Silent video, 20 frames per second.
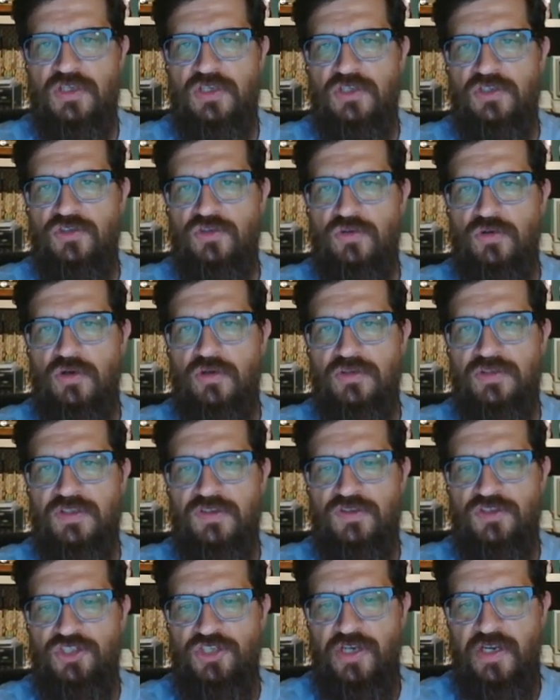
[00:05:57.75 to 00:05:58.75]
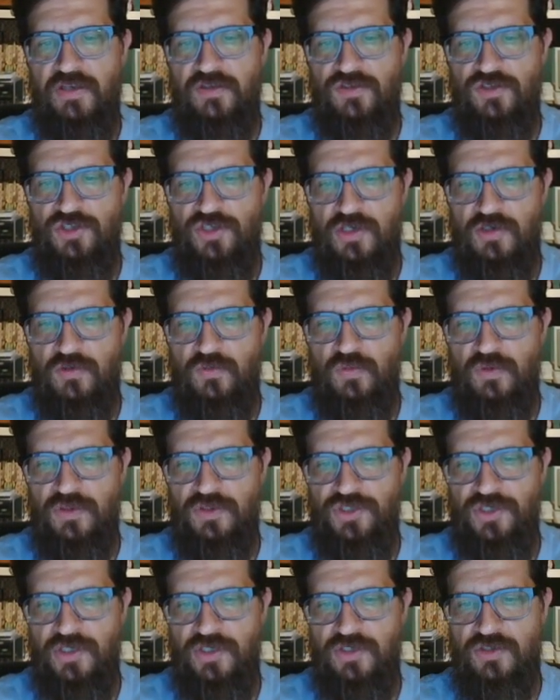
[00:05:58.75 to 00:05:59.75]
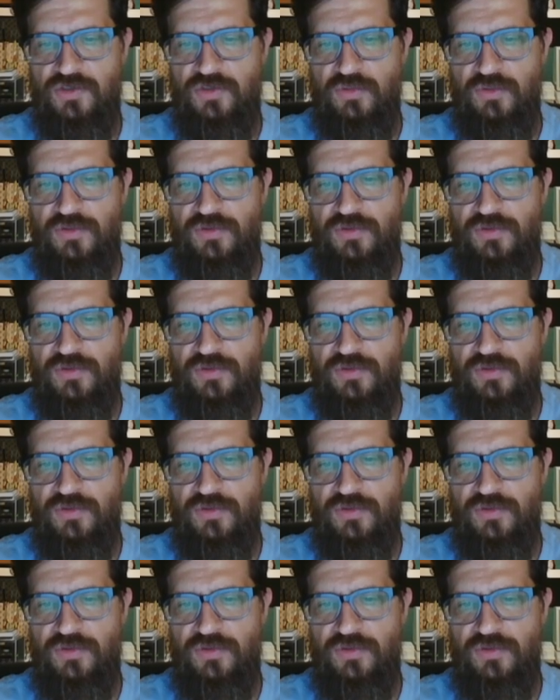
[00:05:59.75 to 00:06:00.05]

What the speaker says: So all these checks, check 1, check 2,